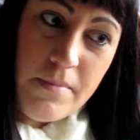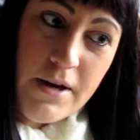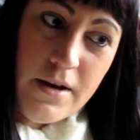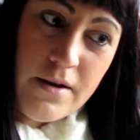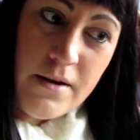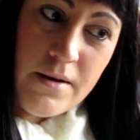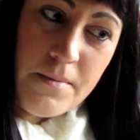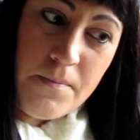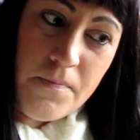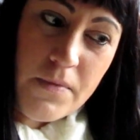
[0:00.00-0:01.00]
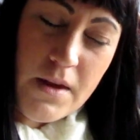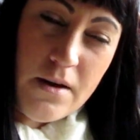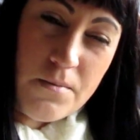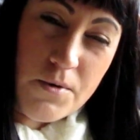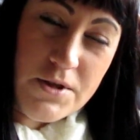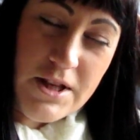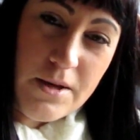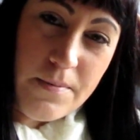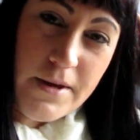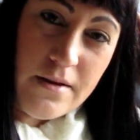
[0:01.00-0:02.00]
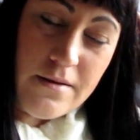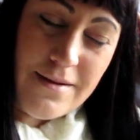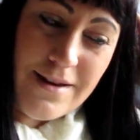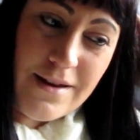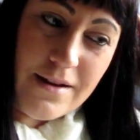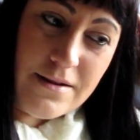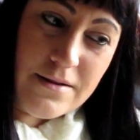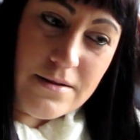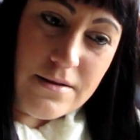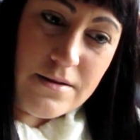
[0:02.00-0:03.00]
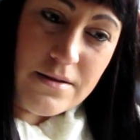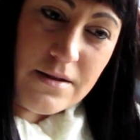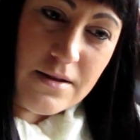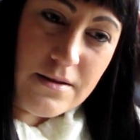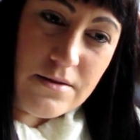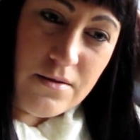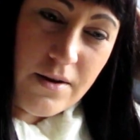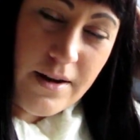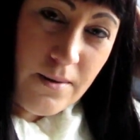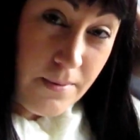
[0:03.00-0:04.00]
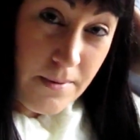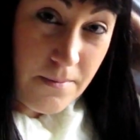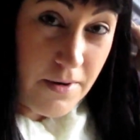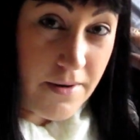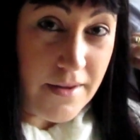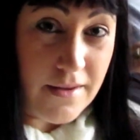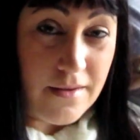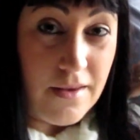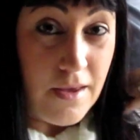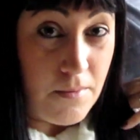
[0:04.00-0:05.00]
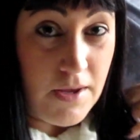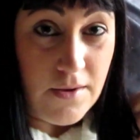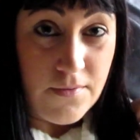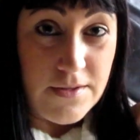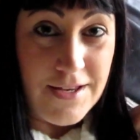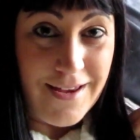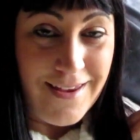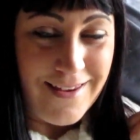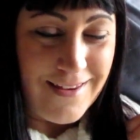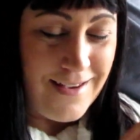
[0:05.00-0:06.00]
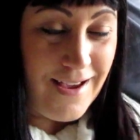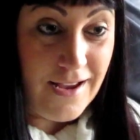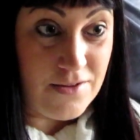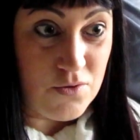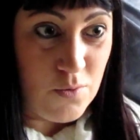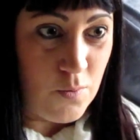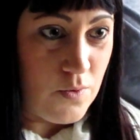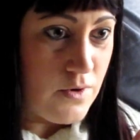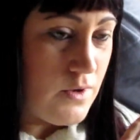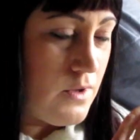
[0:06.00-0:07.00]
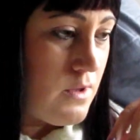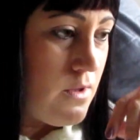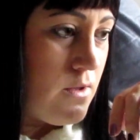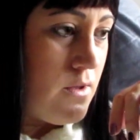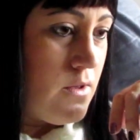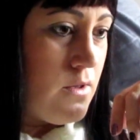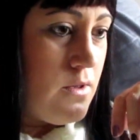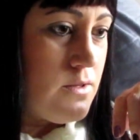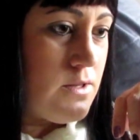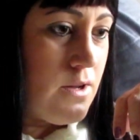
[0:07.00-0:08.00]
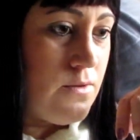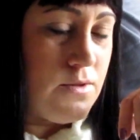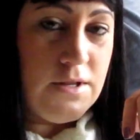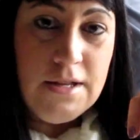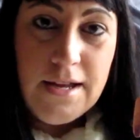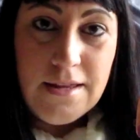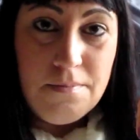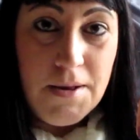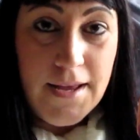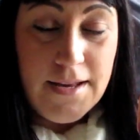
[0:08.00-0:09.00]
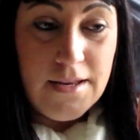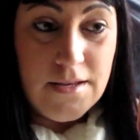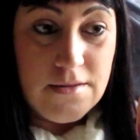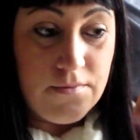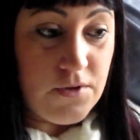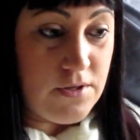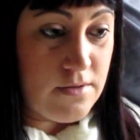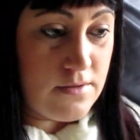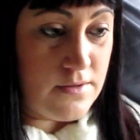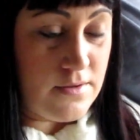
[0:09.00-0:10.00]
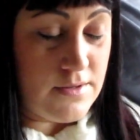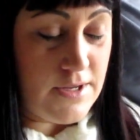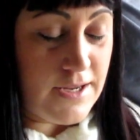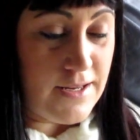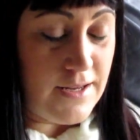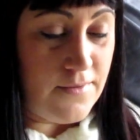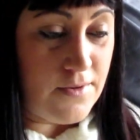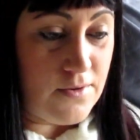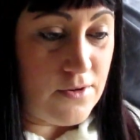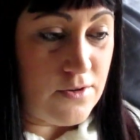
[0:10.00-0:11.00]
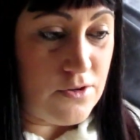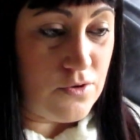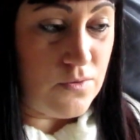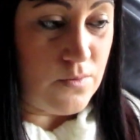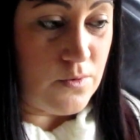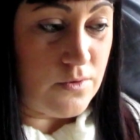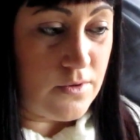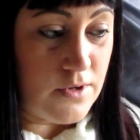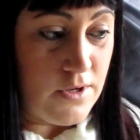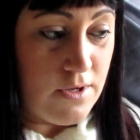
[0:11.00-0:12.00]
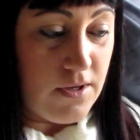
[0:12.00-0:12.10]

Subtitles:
but I'm not sleeping and it's not helping my ME fatigue at all. So today the plan is, I've just taken Evie on a short walk.